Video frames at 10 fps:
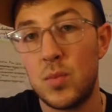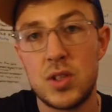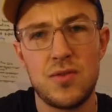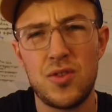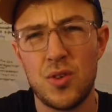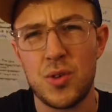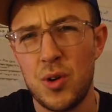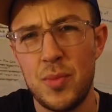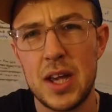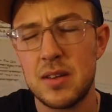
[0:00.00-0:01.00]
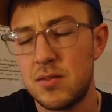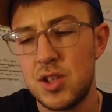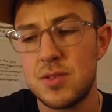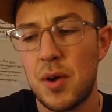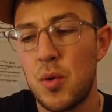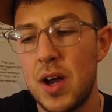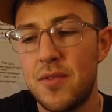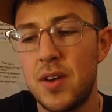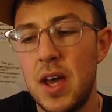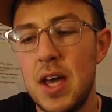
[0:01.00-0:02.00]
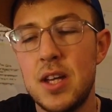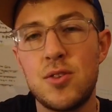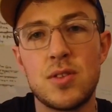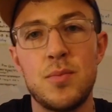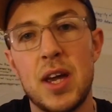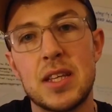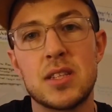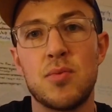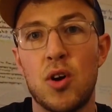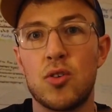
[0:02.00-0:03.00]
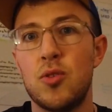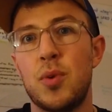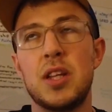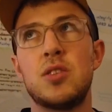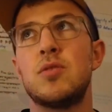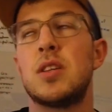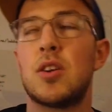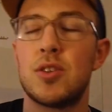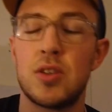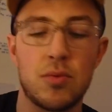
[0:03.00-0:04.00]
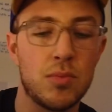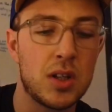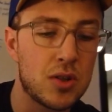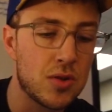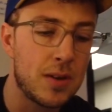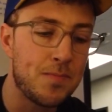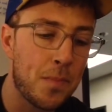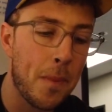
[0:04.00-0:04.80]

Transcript: which if you don't know Megan, she's my wife. She was in Megan's small group and she was in our student ministry.